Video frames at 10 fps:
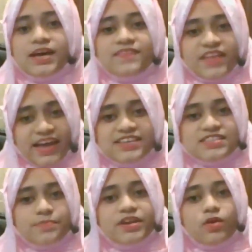The
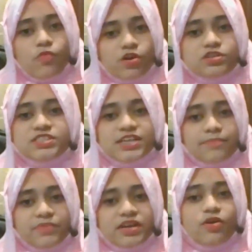examiner won't
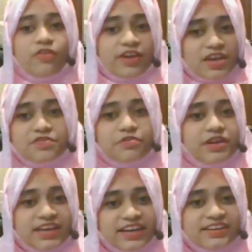jump in or give you
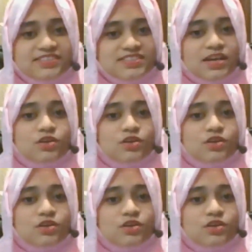any hints,